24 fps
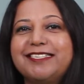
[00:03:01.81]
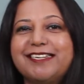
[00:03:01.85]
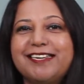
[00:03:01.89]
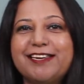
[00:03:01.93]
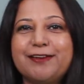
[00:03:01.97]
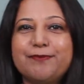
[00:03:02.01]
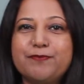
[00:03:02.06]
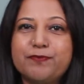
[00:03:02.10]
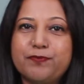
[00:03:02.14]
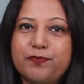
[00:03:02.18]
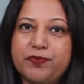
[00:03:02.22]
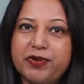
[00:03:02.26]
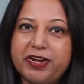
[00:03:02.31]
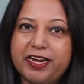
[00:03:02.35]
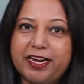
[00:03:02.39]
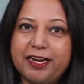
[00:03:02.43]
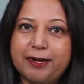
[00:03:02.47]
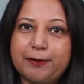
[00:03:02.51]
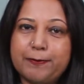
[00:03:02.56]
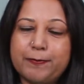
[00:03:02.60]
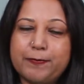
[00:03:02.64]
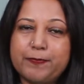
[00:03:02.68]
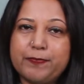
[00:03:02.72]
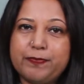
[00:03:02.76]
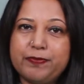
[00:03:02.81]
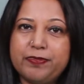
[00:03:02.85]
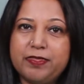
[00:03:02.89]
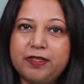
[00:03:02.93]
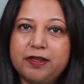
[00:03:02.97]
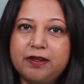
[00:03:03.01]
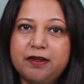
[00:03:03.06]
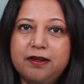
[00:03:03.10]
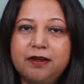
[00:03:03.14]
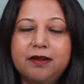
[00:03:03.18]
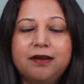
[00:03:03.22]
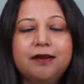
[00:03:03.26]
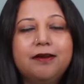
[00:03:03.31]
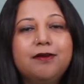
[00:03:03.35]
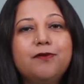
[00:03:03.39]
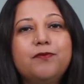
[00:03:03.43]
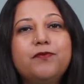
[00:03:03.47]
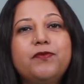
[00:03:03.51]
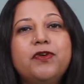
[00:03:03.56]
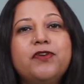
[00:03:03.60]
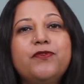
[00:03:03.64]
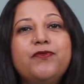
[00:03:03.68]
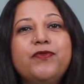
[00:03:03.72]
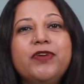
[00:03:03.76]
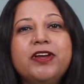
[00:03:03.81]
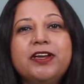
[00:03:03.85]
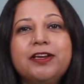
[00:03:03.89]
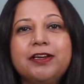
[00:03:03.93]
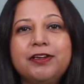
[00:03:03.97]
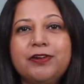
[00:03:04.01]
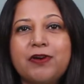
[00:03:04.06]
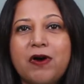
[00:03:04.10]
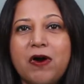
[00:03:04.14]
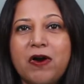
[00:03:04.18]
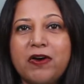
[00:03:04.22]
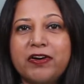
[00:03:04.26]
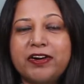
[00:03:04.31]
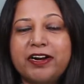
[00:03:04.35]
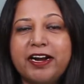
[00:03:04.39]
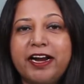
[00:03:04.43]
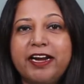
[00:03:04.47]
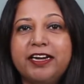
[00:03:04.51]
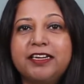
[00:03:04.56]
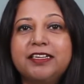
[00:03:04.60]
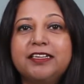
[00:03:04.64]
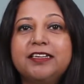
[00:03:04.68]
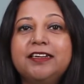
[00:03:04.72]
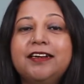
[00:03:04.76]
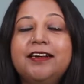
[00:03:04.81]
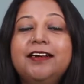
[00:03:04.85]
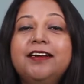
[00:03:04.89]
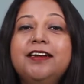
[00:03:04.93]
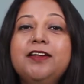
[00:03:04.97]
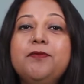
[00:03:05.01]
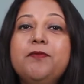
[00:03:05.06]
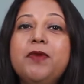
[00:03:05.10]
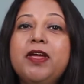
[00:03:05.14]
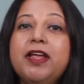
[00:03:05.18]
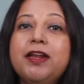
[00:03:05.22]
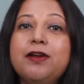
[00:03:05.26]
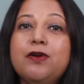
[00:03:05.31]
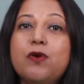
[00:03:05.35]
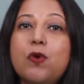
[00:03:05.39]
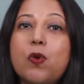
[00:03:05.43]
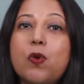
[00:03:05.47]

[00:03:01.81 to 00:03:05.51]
tea break. Perfectly alright. Remain